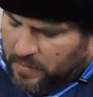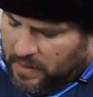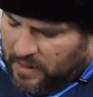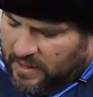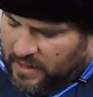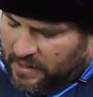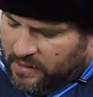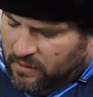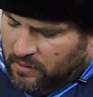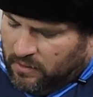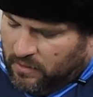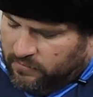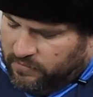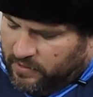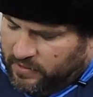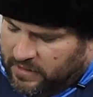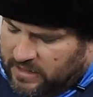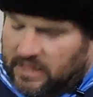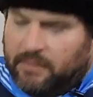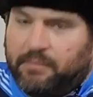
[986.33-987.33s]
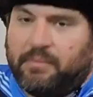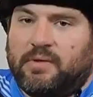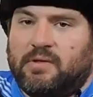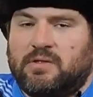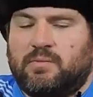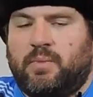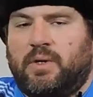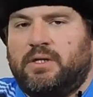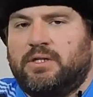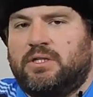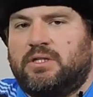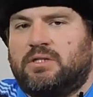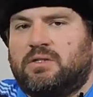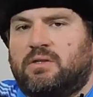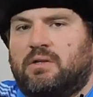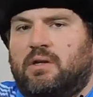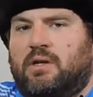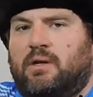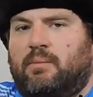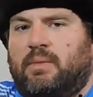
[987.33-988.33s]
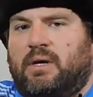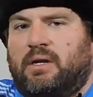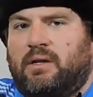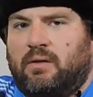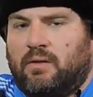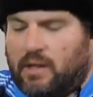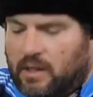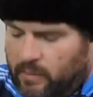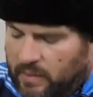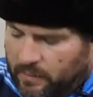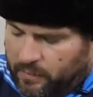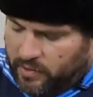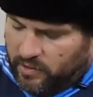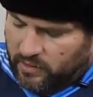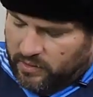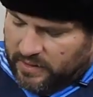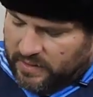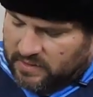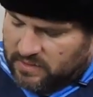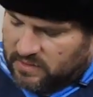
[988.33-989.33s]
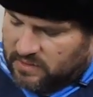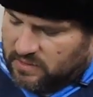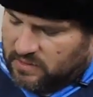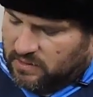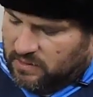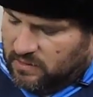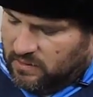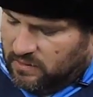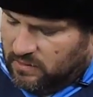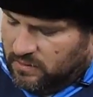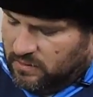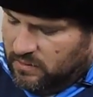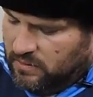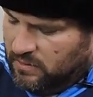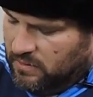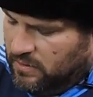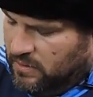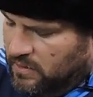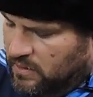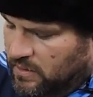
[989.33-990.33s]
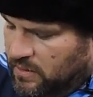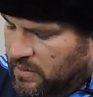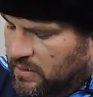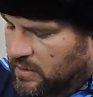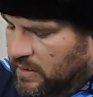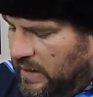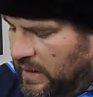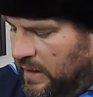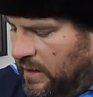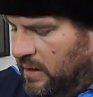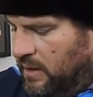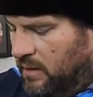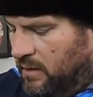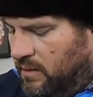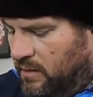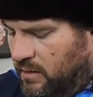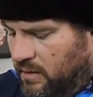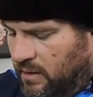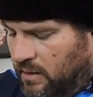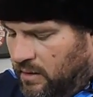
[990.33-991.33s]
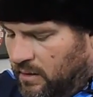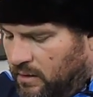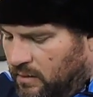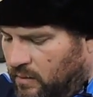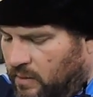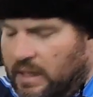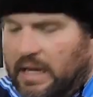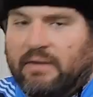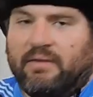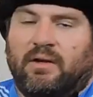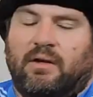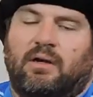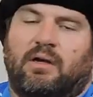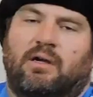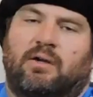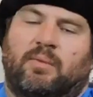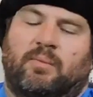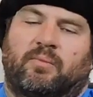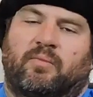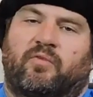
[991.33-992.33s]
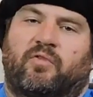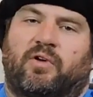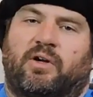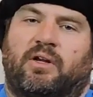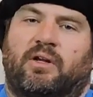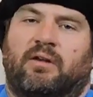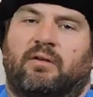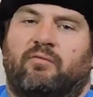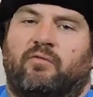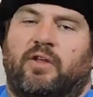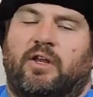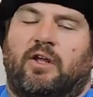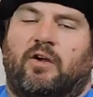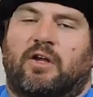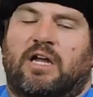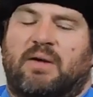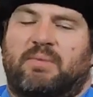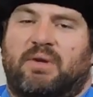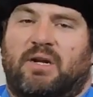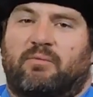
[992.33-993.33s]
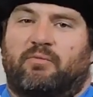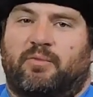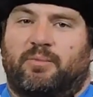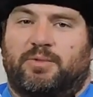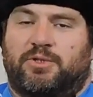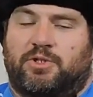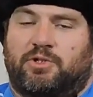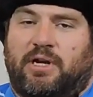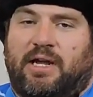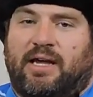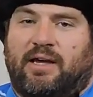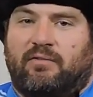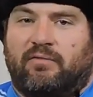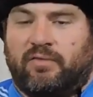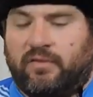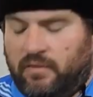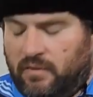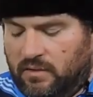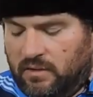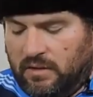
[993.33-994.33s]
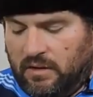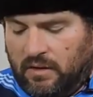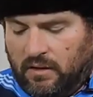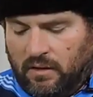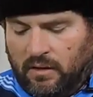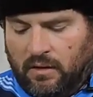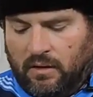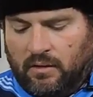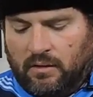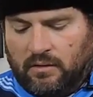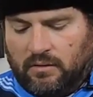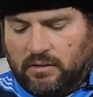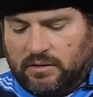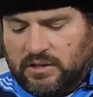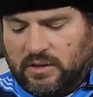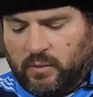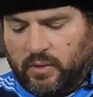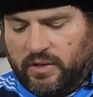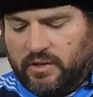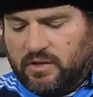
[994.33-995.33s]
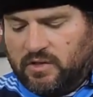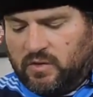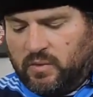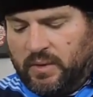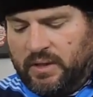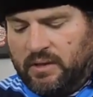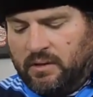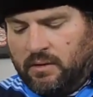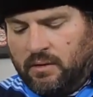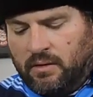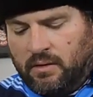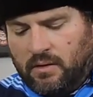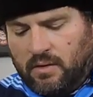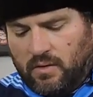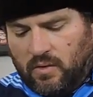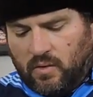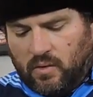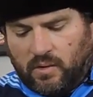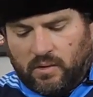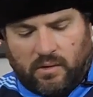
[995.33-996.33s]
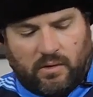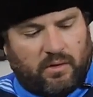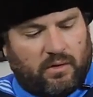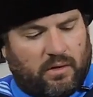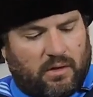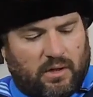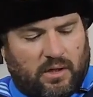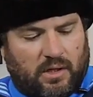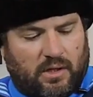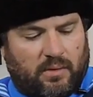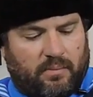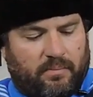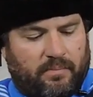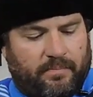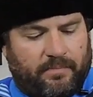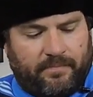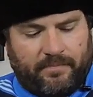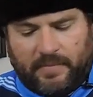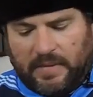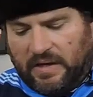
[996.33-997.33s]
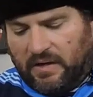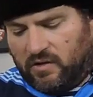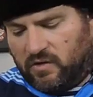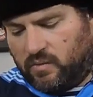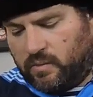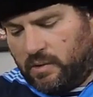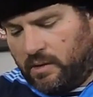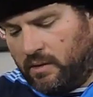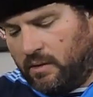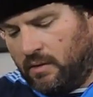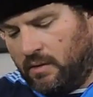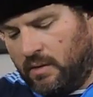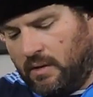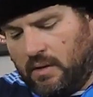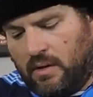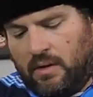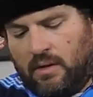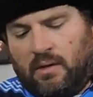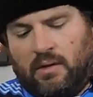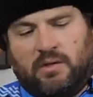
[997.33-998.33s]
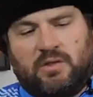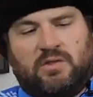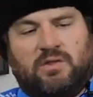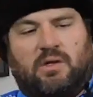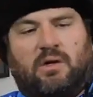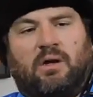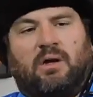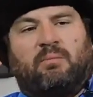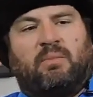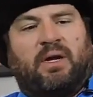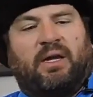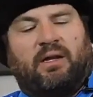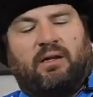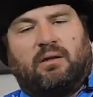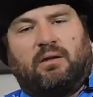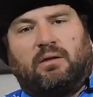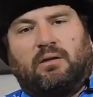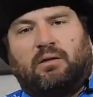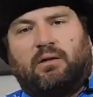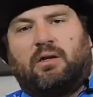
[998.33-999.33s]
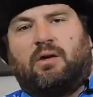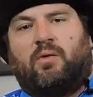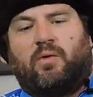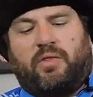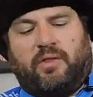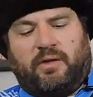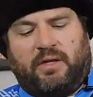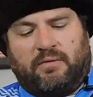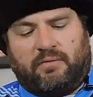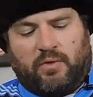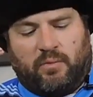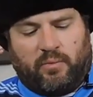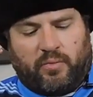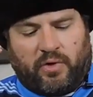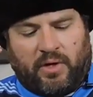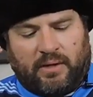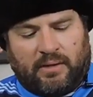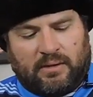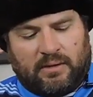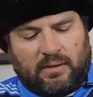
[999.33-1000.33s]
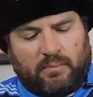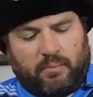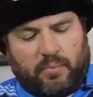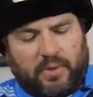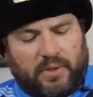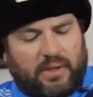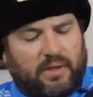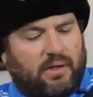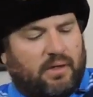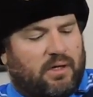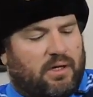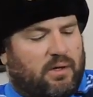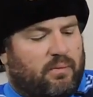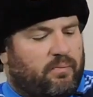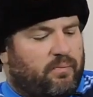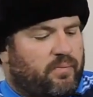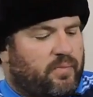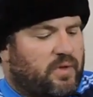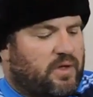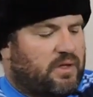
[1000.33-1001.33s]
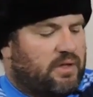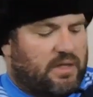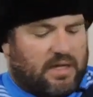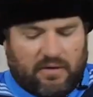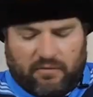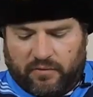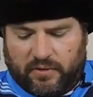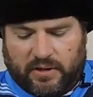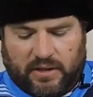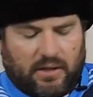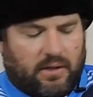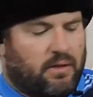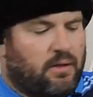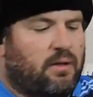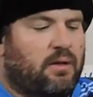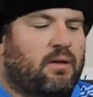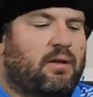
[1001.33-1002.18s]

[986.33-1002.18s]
I don't know if I'll keep these bungees. I do like my pro laces, and we'll have a fun video coming out from Trav somewhere in Sweden or elsewhere. So I might go with a different brand, but definitely